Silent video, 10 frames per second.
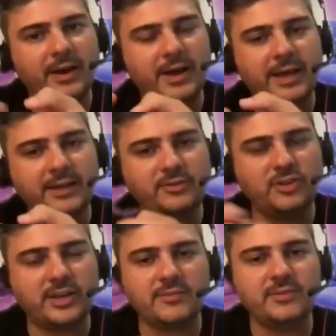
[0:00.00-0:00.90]
I
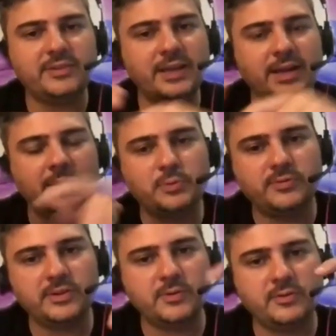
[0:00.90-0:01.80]
check everything and I
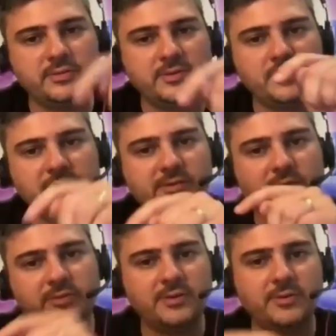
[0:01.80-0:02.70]
put
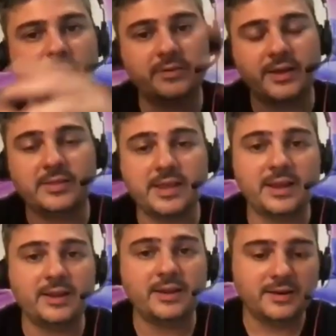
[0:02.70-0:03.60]
0000. And
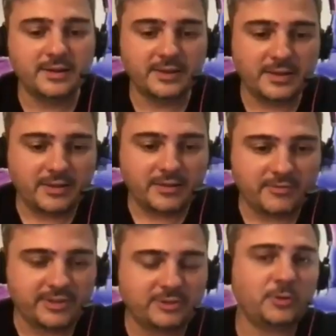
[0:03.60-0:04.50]
then,
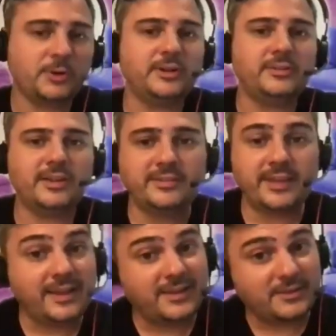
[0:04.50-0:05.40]
victorious, I
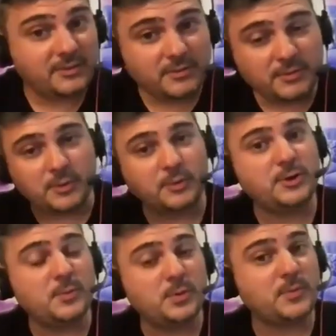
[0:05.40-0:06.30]
say, your
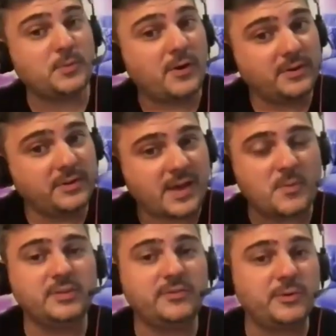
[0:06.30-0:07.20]
code was wrong. That
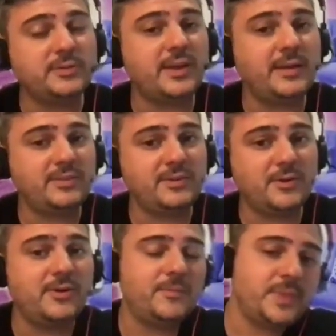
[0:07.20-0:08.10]
was 4 times
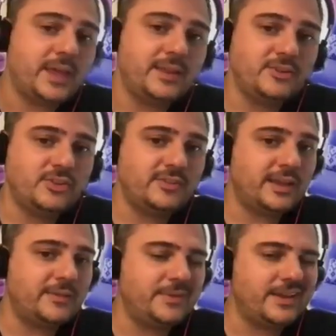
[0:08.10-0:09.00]
0. And then she's
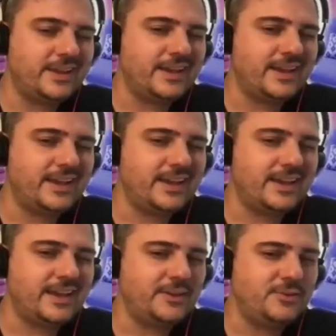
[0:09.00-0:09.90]
telling me,
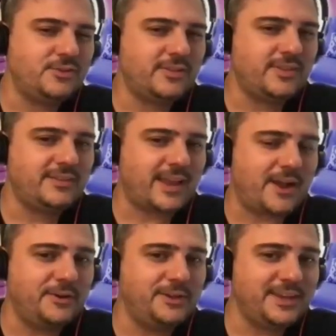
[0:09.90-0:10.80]
are you sure that's
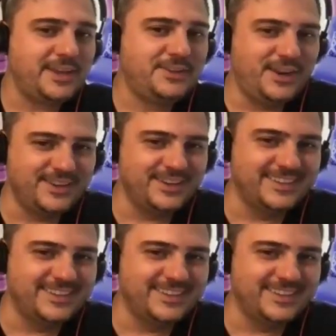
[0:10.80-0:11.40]
our luggage?